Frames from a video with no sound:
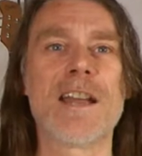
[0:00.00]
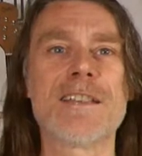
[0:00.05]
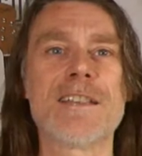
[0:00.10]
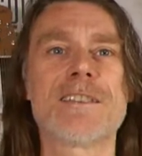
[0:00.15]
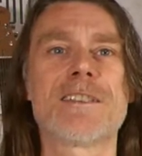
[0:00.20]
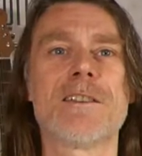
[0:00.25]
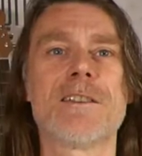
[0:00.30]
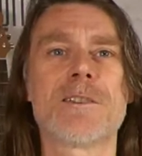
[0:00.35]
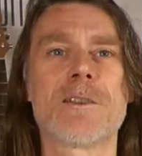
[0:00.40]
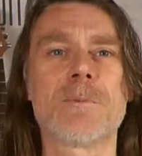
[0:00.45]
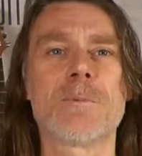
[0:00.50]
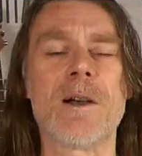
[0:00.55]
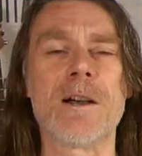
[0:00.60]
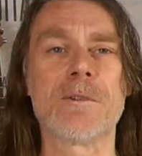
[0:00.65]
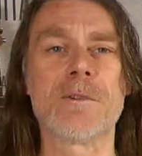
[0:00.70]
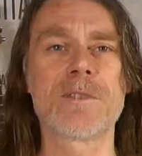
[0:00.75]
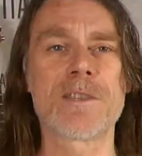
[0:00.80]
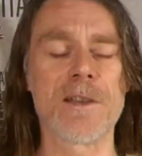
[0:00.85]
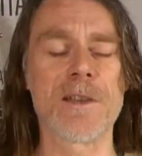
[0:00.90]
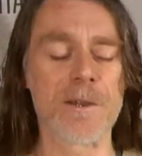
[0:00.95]
answers as
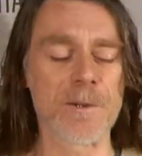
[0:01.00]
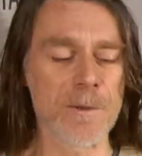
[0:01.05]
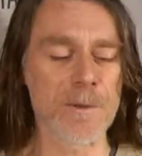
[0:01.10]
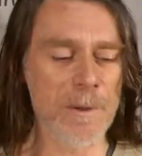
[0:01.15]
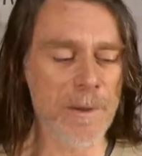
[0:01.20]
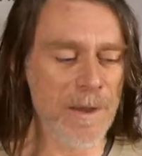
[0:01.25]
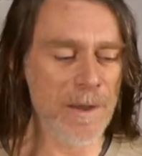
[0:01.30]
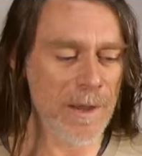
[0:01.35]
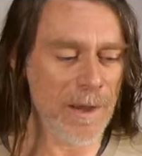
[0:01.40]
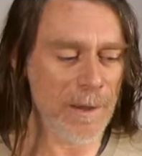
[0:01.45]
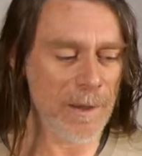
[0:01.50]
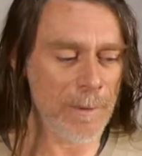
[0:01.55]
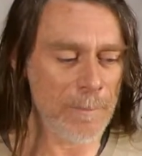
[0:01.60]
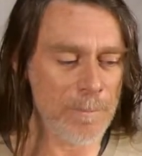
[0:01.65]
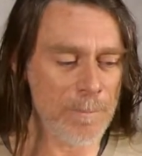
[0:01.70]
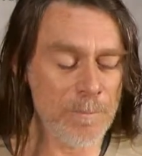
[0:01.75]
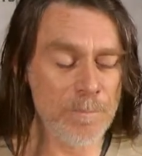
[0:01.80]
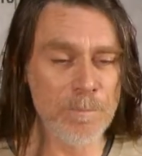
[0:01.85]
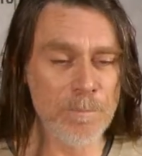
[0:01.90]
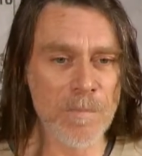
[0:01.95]
well. So
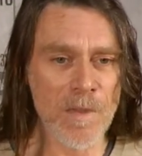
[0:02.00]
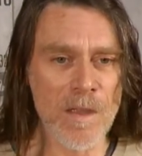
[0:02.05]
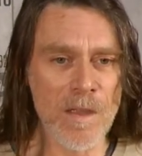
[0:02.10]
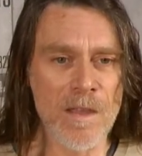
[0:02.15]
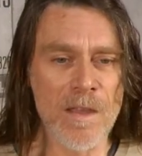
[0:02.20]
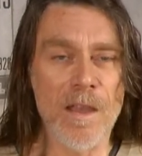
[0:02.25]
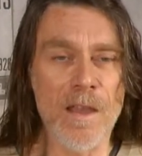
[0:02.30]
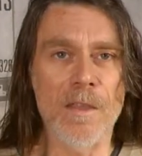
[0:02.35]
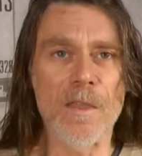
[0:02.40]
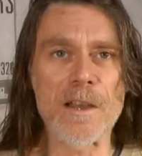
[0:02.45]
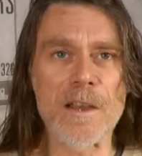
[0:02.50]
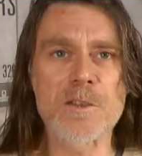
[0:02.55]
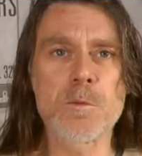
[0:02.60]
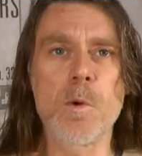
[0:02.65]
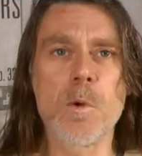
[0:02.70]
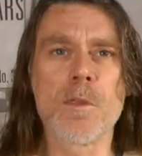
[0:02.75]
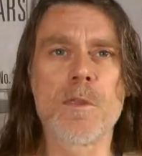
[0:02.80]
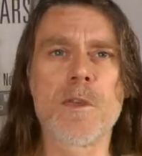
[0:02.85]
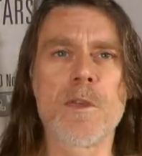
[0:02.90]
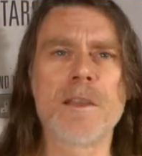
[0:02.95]
that's
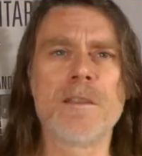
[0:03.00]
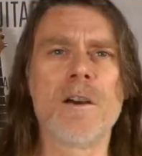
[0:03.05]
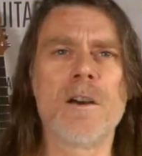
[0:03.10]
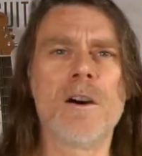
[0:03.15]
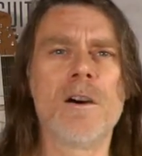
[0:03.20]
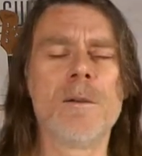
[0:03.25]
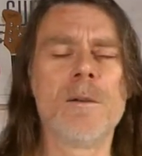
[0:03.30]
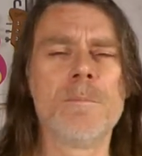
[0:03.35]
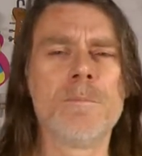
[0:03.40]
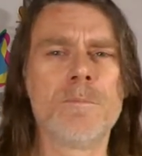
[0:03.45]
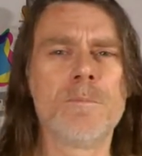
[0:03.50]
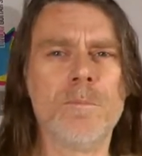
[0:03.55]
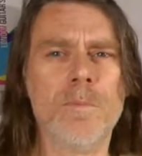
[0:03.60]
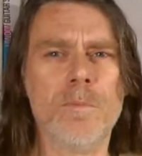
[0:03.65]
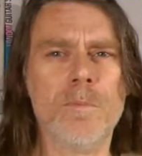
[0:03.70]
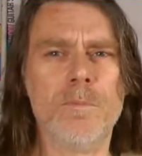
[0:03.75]
one thing that I was